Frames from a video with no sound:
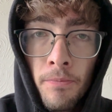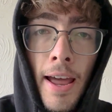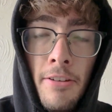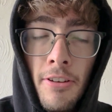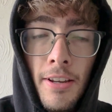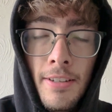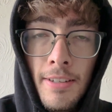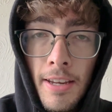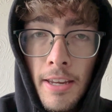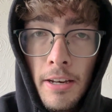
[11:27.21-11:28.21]
And as you can
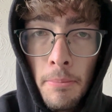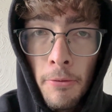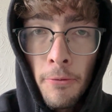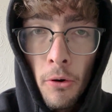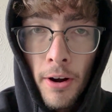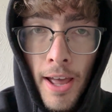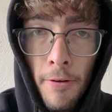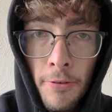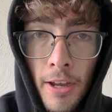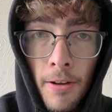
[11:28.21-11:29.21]
see, the before and
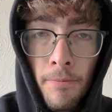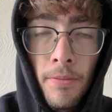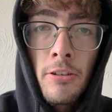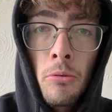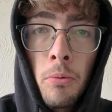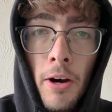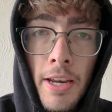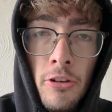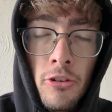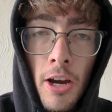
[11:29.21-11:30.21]
after is
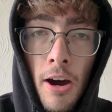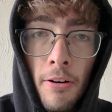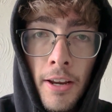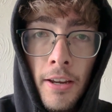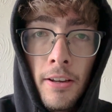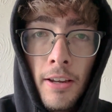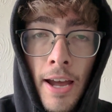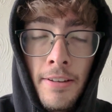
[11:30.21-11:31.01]
quite jarring